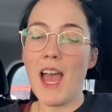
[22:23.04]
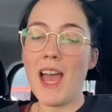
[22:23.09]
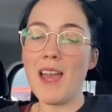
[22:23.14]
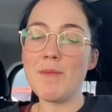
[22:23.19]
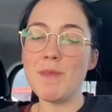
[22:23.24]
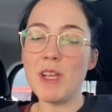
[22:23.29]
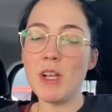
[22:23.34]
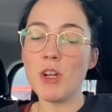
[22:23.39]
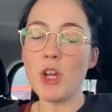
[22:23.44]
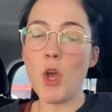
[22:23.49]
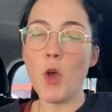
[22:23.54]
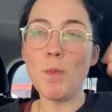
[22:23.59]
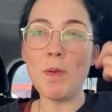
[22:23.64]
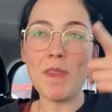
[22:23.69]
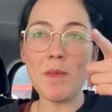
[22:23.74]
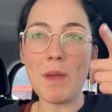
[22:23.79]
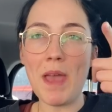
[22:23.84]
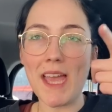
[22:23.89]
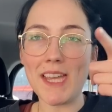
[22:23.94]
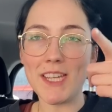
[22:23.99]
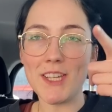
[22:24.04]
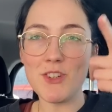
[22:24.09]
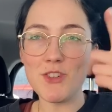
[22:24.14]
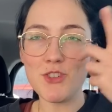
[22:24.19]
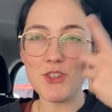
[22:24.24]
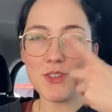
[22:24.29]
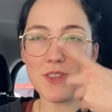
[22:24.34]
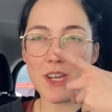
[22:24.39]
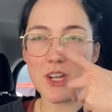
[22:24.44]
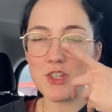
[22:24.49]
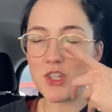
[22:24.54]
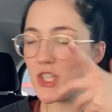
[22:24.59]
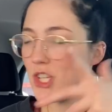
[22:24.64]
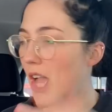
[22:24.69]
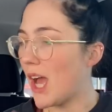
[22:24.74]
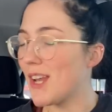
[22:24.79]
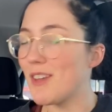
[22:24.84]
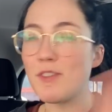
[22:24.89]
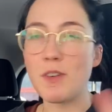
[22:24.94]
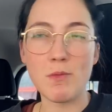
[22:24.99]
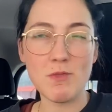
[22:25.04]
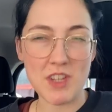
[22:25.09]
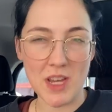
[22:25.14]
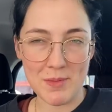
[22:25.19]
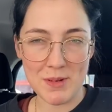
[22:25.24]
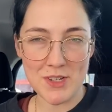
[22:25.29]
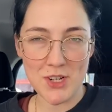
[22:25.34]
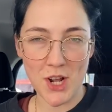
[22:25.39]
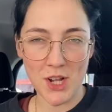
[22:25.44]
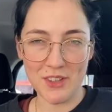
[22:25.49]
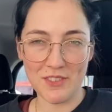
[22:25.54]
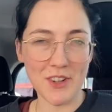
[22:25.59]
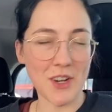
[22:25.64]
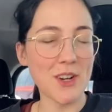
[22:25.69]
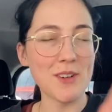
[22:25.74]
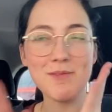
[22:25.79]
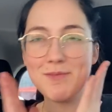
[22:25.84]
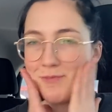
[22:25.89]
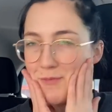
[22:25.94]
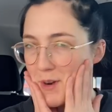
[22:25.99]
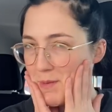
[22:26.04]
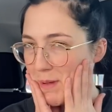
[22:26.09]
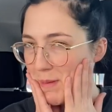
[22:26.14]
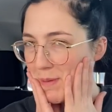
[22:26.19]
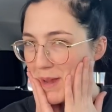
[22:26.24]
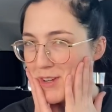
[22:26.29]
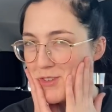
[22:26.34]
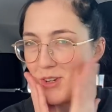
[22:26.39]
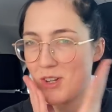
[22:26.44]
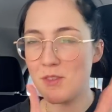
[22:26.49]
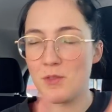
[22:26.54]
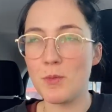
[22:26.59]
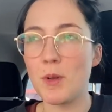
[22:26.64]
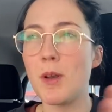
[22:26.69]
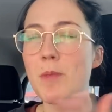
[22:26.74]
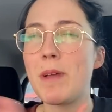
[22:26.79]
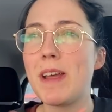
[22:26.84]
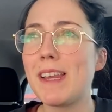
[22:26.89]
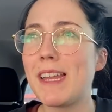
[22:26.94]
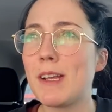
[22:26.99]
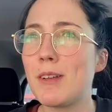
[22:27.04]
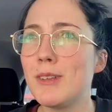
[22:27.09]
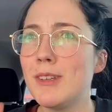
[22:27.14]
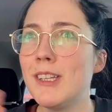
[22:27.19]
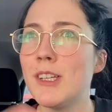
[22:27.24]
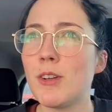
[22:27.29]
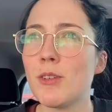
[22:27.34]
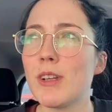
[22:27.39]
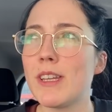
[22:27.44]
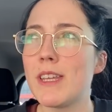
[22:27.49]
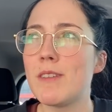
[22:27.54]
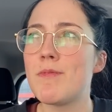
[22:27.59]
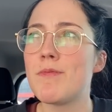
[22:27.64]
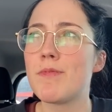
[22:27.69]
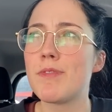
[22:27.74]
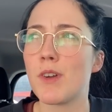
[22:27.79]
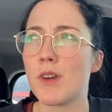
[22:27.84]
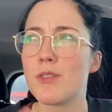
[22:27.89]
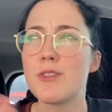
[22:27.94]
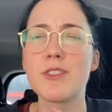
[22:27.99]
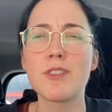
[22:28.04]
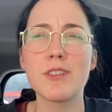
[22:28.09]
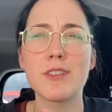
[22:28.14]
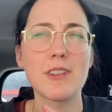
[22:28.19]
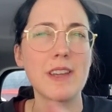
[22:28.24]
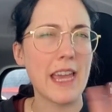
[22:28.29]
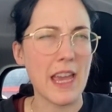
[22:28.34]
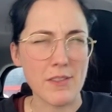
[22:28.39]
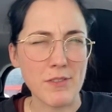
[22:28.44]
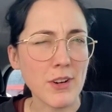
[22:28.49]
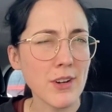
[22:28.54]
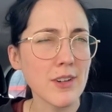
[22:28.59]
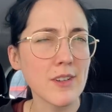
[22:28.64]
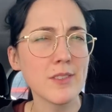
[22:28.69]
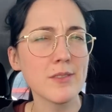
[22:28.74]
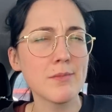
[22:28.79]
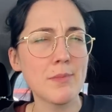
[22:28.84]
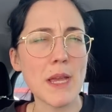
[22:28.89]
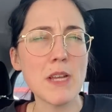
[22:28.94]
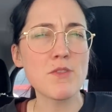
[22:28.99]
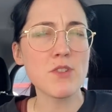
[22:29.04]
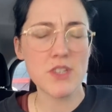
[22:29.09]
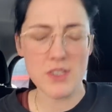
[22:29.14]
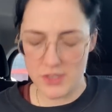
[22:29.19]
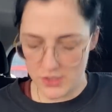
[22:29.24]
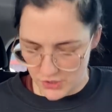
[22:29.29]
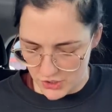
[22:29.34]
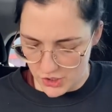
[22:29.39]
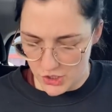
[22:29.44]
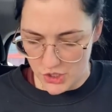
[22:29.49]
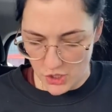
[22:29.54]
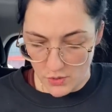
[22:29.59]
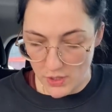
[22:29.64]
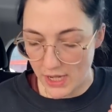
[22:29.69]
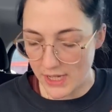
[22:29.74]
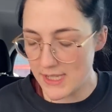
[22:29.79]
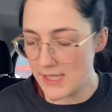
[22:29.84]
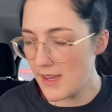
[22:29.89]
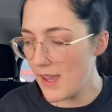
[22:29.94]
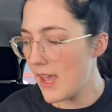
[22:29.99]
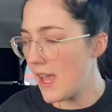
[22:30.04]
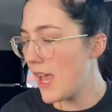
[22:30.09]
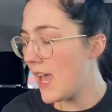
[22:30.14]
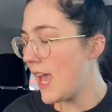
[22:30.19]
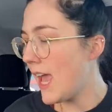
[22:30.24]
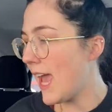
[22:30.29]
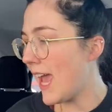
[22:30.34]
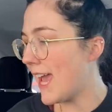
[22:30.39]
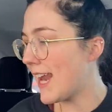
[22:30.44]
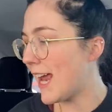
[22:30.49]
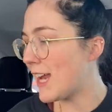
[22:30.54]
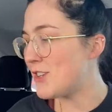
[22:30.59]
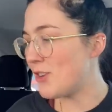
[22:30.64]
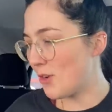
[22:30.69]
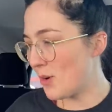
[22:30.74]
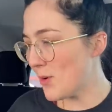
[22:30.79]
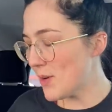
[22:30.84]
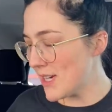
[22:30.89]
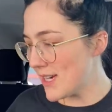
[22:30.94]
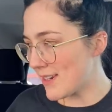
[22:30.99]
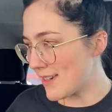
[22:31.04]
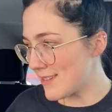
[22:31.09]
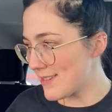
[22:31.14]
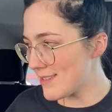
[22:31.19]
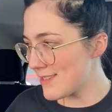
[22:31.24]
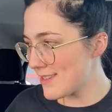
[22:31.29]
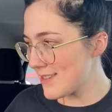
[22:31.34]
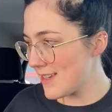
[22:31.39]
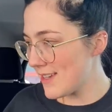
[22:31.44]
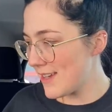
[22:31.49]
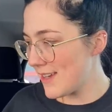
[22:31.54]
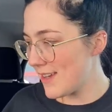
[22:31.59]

I'm here to open the package that I just got. It's from Jamie Tolliver, one of my patrons, one of my like literally first ever patrons. She's so nice. And I don't know what it is.